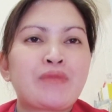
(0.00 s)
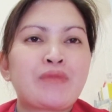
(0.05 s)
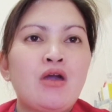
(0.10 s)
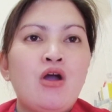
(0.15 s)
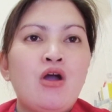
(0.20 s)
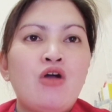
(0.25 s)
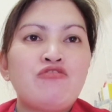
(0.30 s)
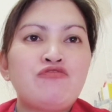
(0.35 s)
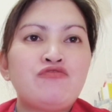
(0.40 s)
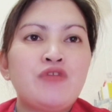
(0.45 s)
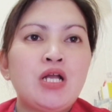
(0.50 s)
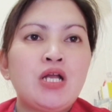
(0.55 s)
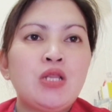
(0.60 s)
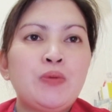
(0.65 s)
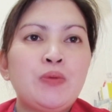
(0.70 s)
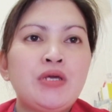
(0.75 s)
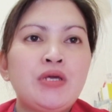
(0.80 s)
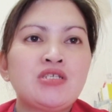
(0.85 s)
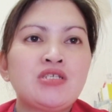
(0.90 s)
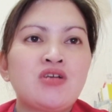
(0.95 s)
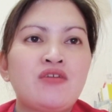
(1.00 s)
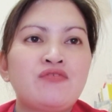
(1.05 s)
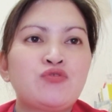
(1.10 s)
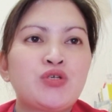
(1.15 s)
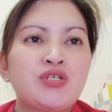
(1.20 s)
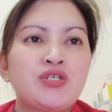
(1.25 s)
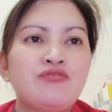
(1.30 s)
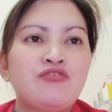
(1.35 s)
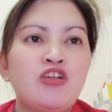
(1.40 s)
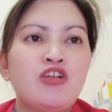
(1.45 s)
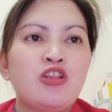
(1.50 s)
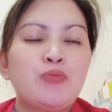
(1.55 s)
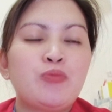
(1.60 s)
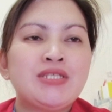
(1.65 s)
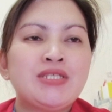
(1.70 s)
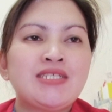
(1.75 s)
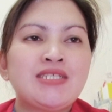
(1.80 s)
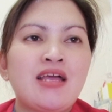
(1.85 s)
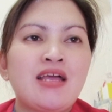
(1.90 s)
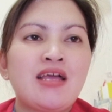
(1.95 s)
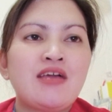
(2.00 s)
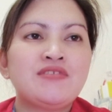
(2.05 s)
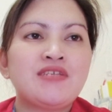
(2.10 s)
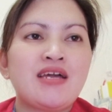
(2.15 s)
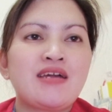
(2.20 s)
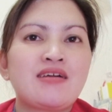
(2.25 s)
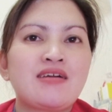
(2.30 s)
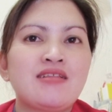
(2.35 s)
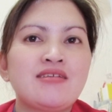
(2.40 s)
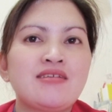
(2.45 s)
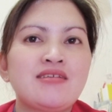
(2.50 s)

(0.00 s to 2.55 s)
Following a software development's life cycle